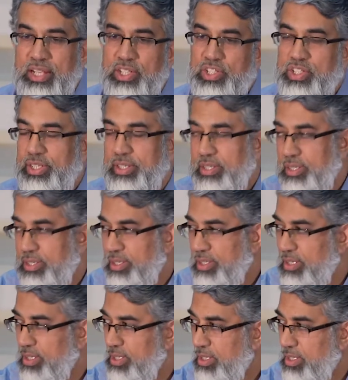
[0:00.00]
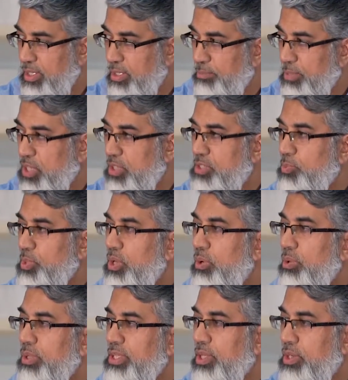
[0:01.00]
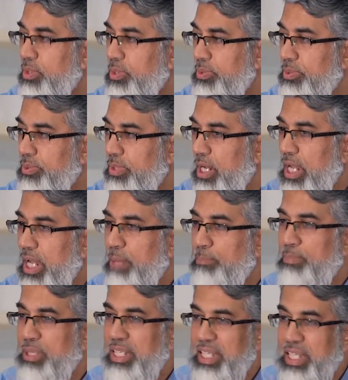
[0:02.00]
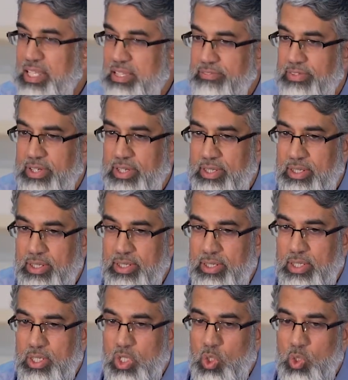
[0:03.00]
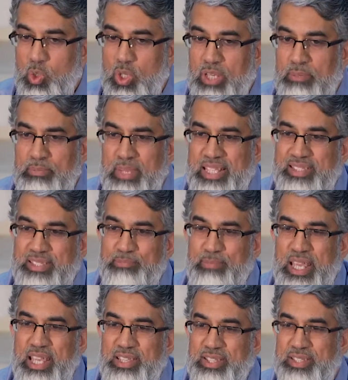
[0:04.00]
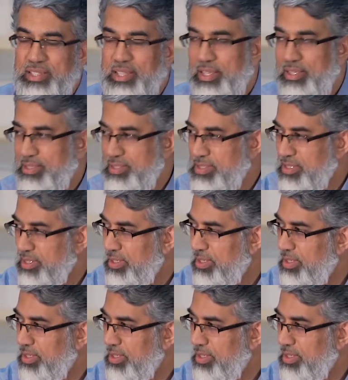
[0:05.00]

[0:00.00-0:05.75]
and shirk. Because we all know a believer who commits major sins,